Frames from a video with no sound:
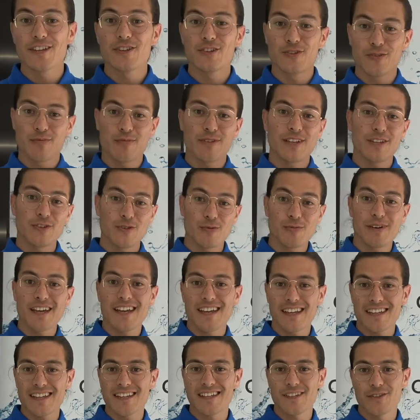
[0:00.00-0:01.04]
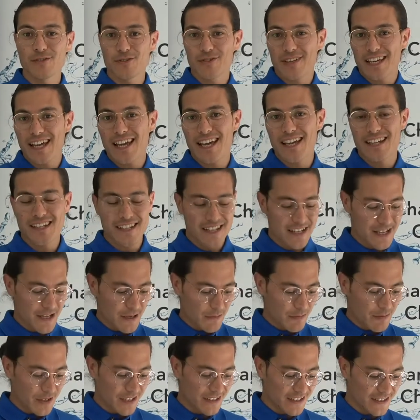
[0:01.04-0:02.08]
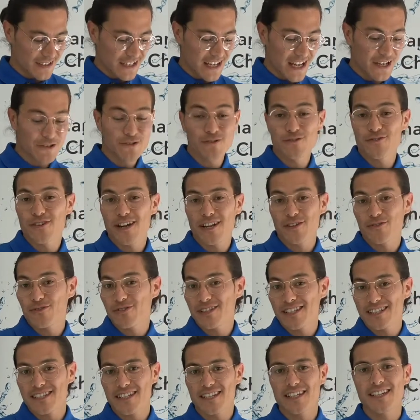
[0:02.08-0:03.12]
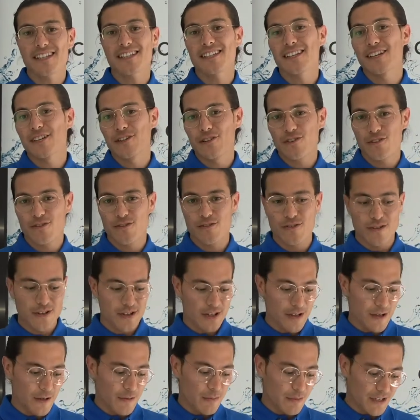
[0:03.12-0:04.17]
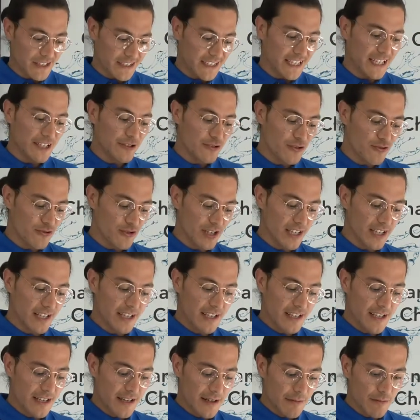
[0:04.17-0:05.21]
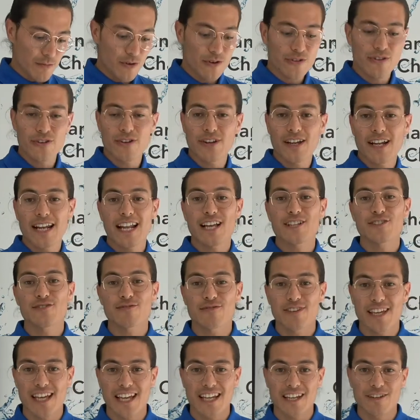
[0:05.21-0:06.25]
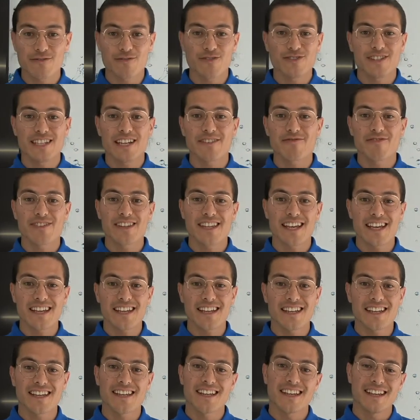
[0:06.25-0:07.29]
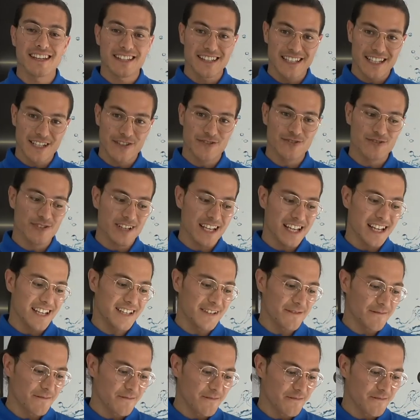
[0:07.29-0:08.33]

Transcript: You can, but are you eating it? No. But can you drink more than a glass of Kangen water every day? Yes, you can.